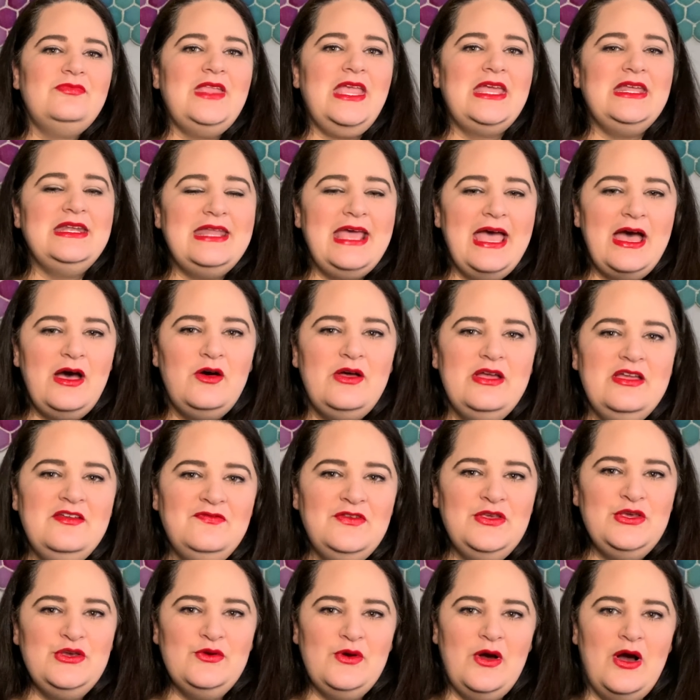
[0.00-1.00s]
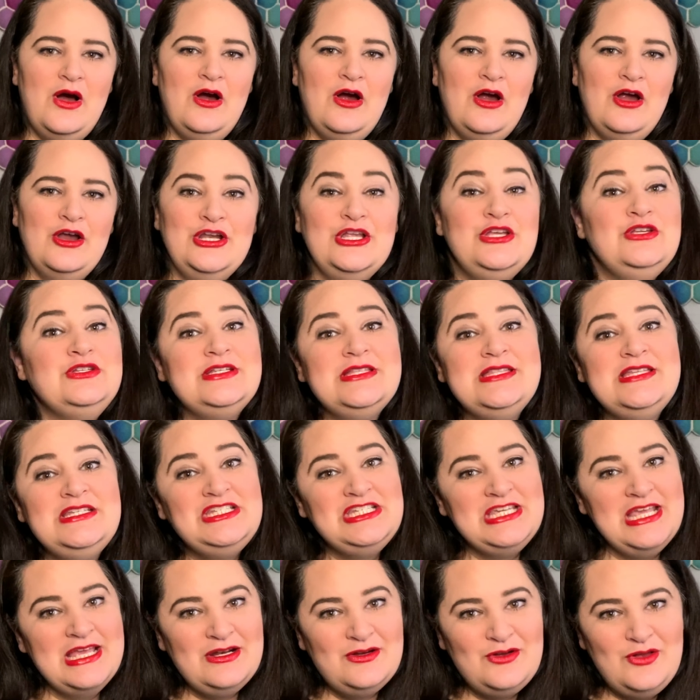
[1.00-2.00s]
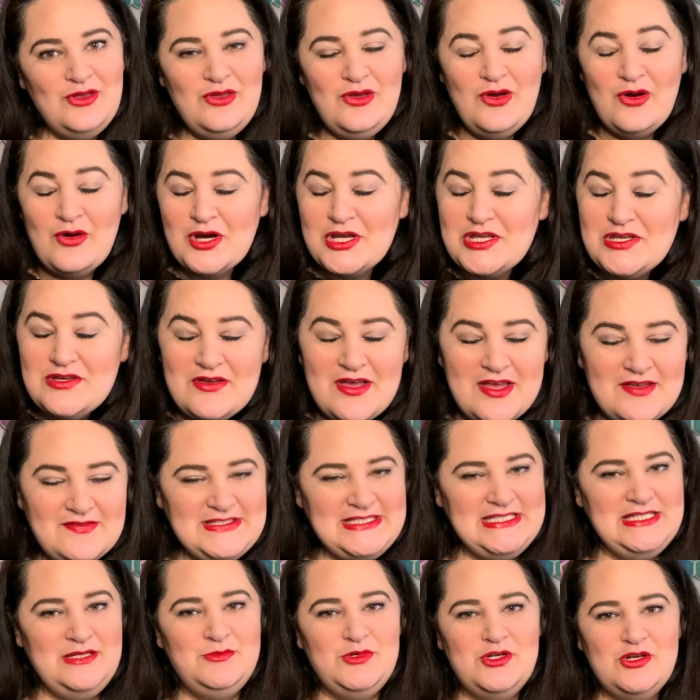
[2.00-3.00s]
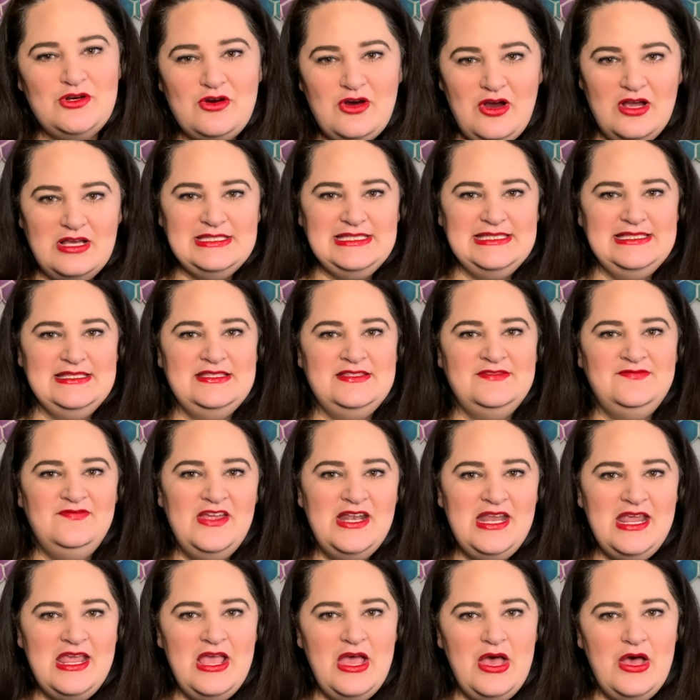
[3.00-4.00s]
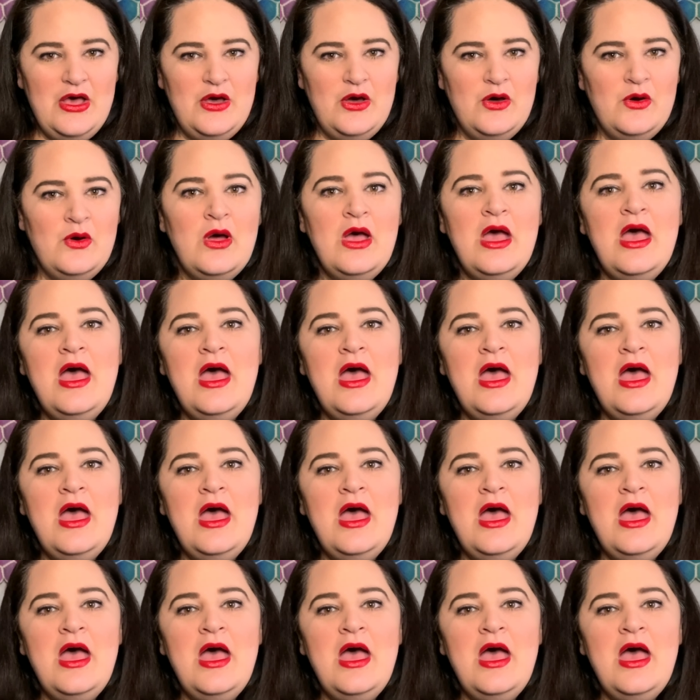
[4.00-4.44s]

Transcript: Now, if you are new to the channel or you have stumbled across this video,